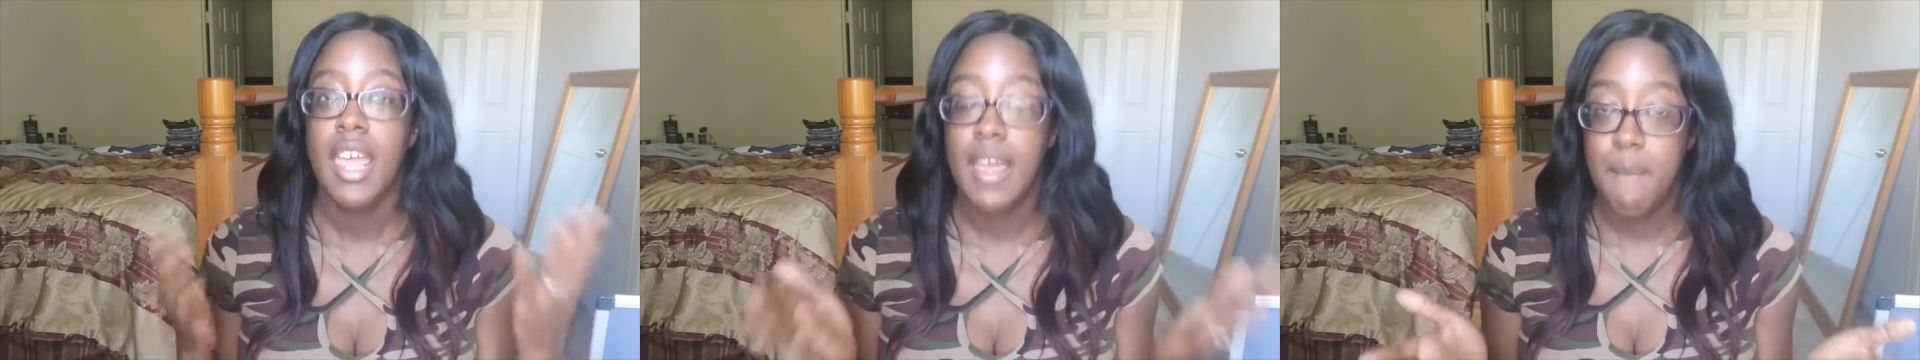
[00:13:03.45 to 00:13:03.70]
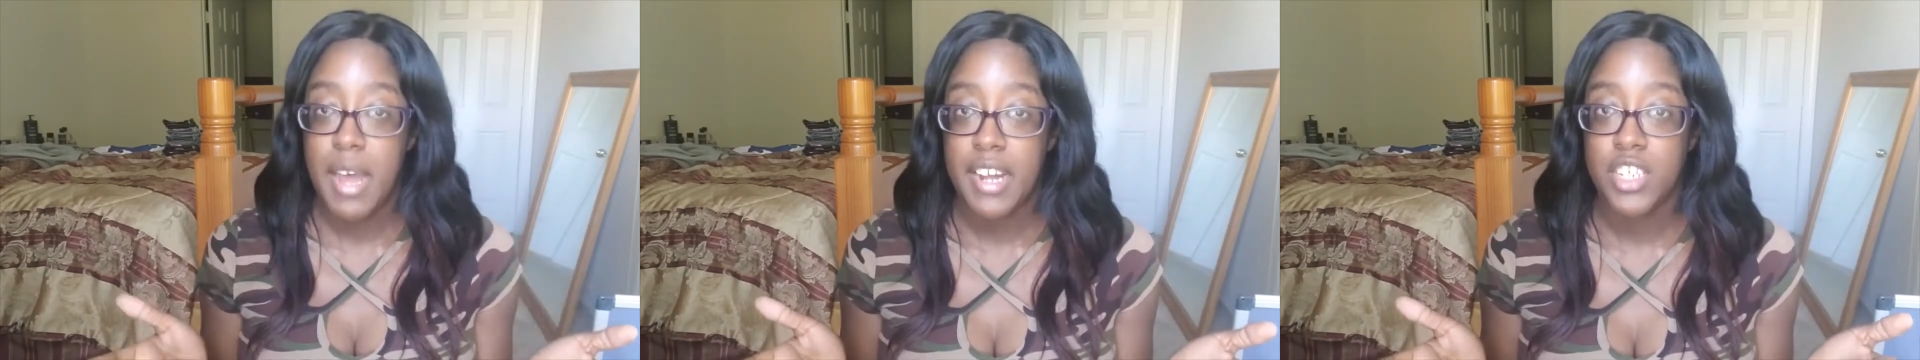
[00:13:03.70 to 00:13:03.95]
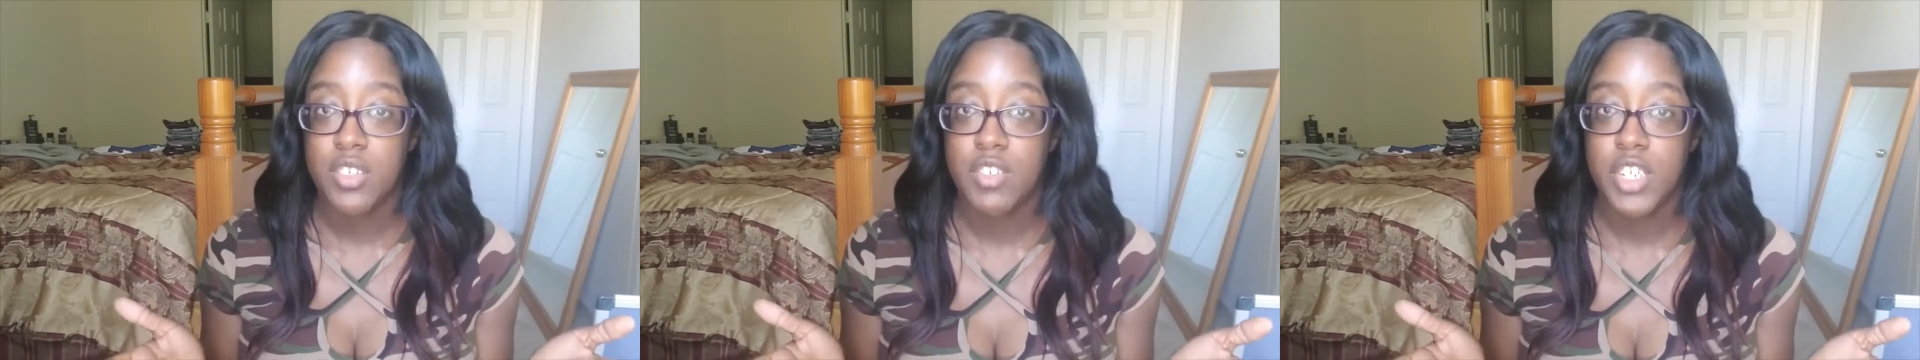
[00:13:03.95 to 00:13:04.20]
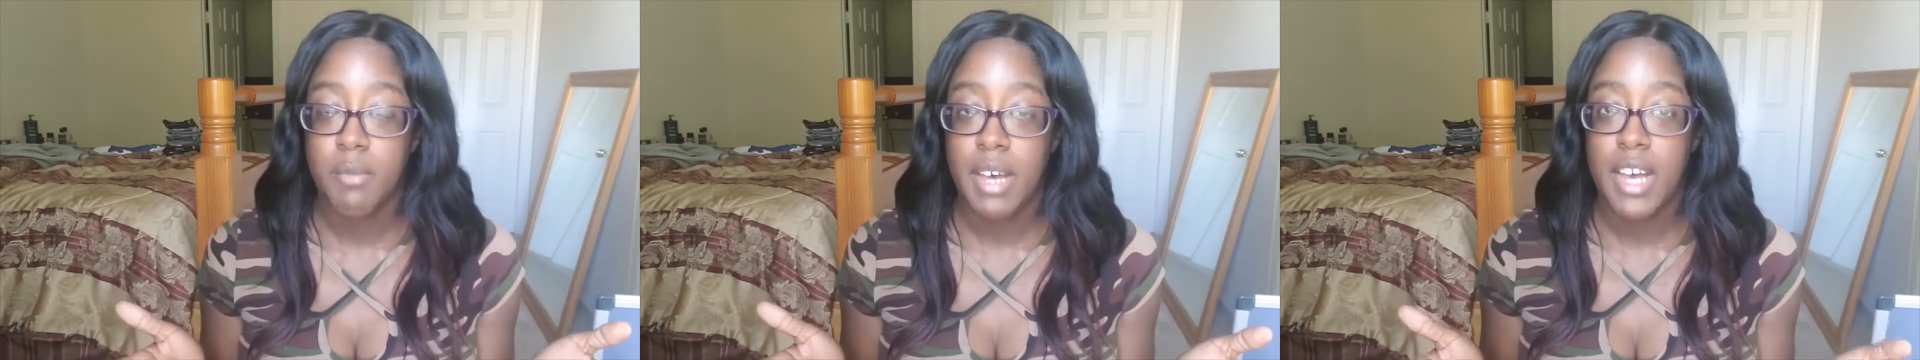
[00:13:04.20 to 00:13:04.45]
in my
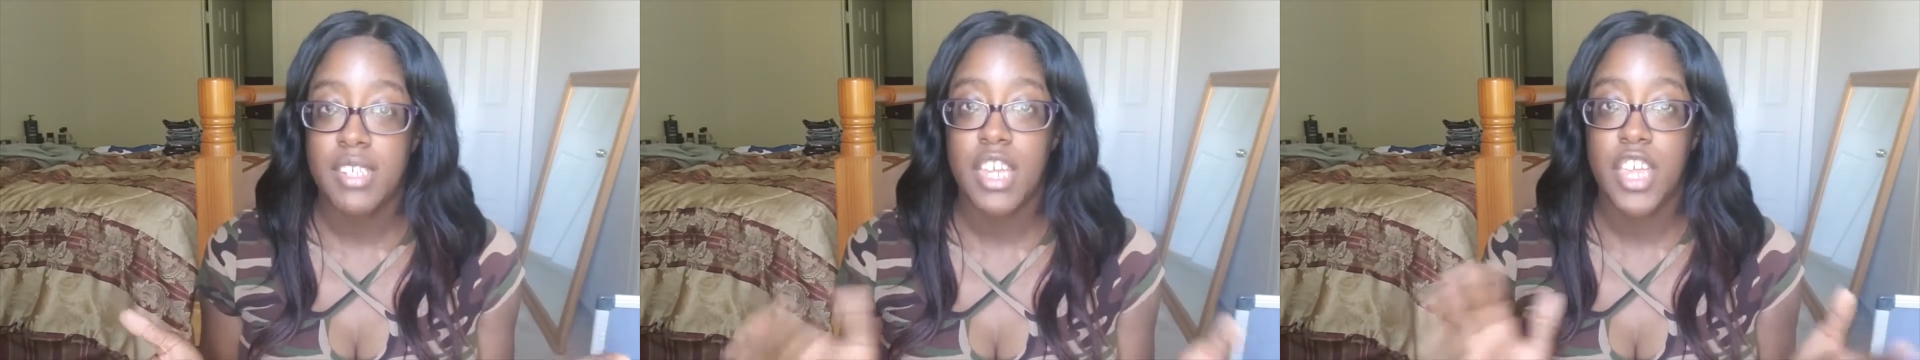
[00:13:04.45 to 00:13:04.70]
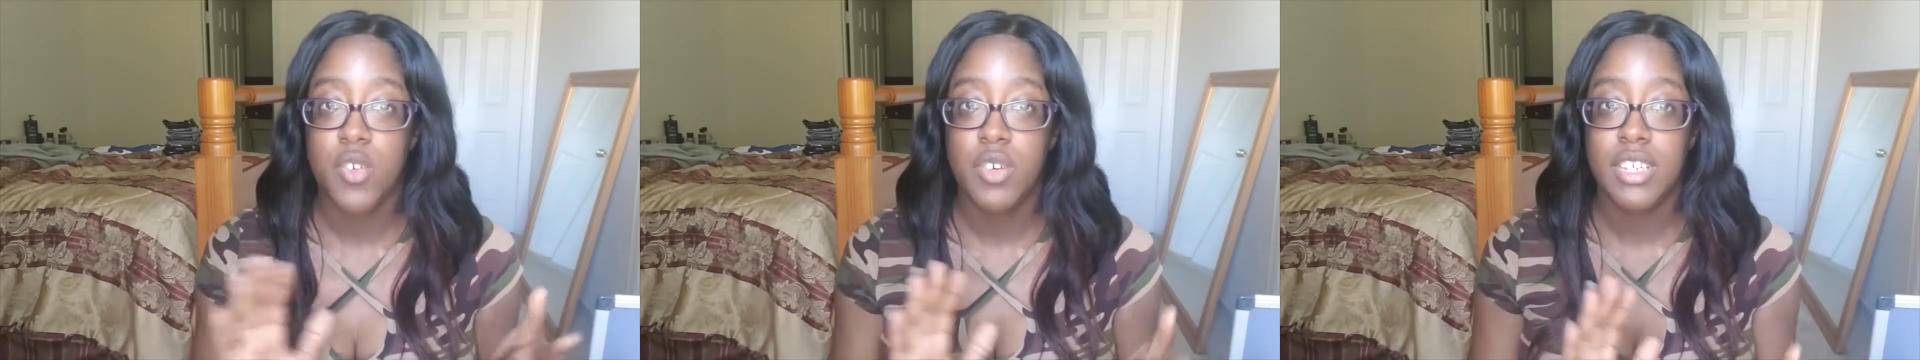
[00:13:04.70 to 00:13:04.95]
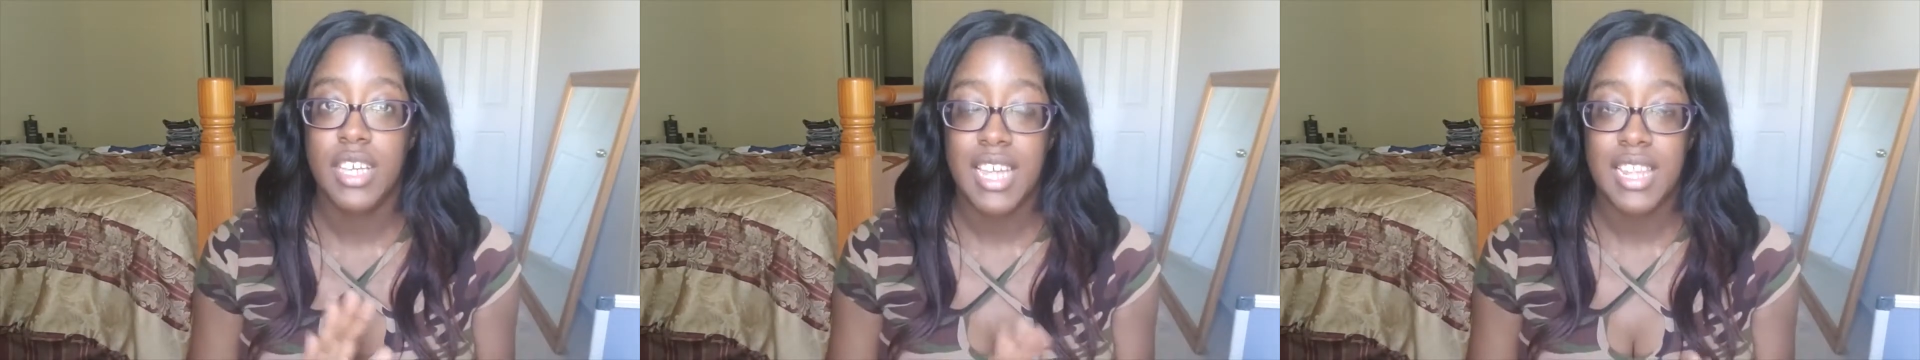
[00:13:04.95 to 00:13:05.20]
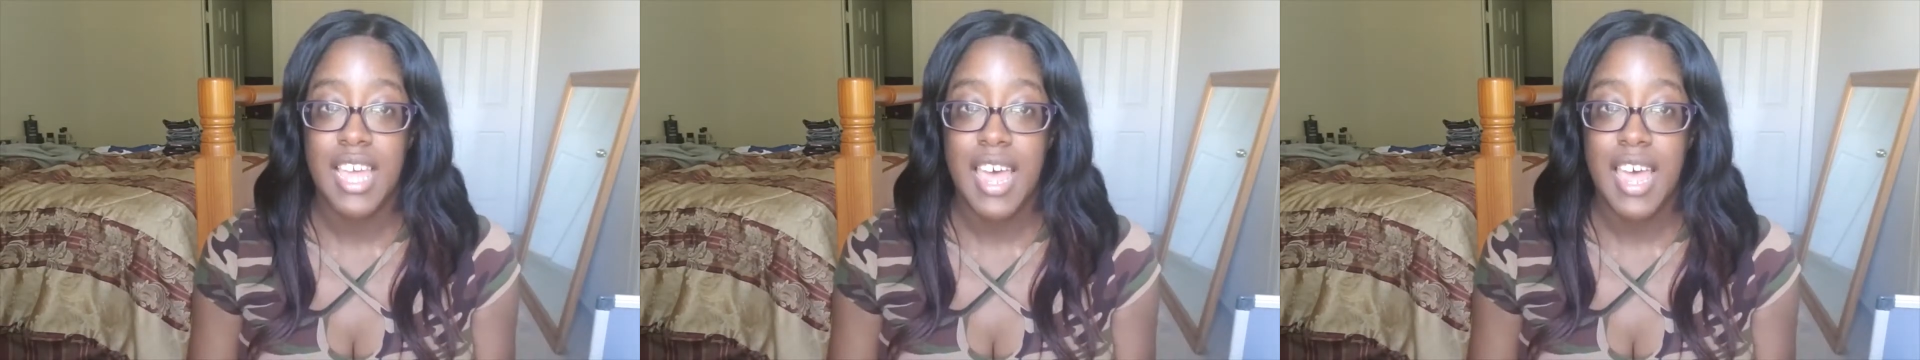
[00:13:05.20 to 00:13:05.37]
description box and you can get